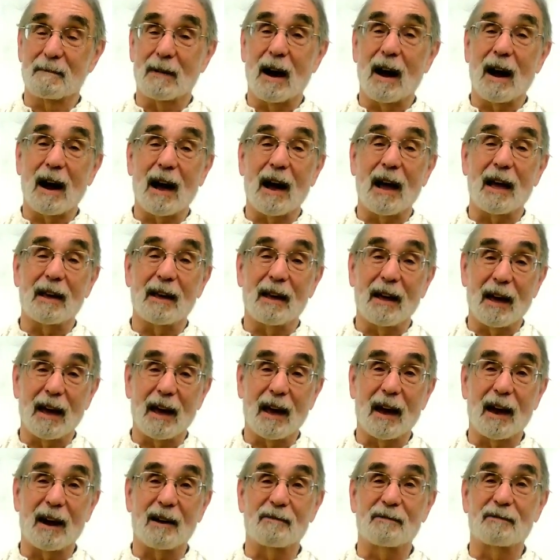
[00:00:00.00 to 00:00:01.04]

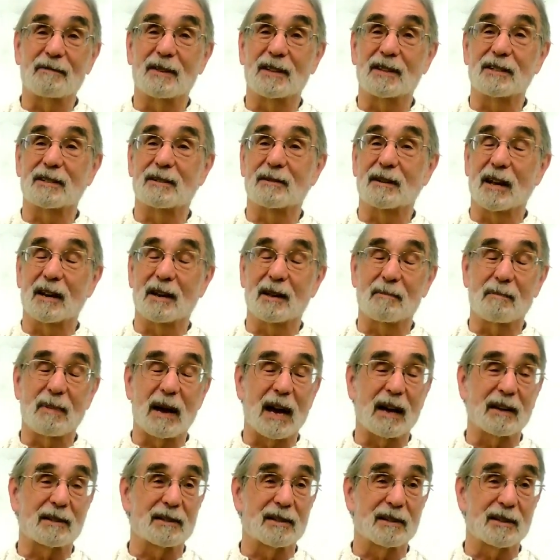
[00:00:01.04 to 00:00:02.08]
have, getting
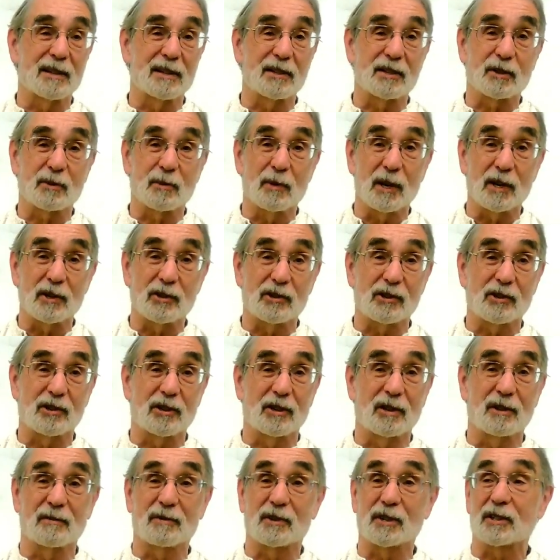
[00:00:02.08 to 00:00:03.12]
back to this
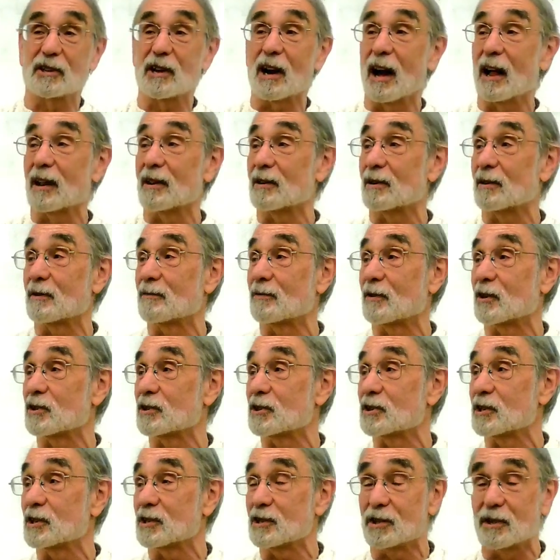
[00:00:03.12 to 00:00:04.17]
question of scholar
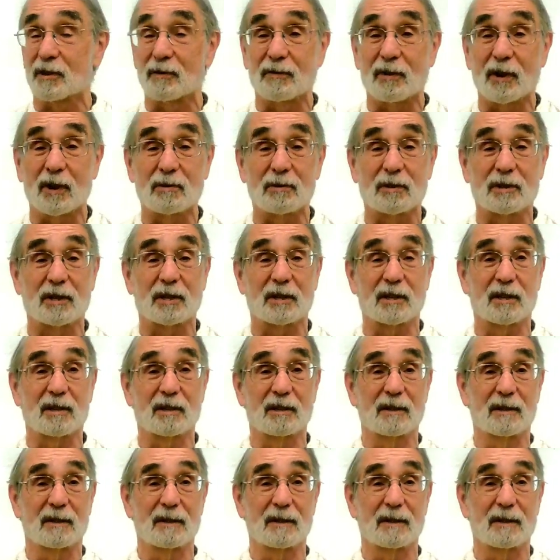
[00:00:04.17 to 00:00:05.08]
versus devotee,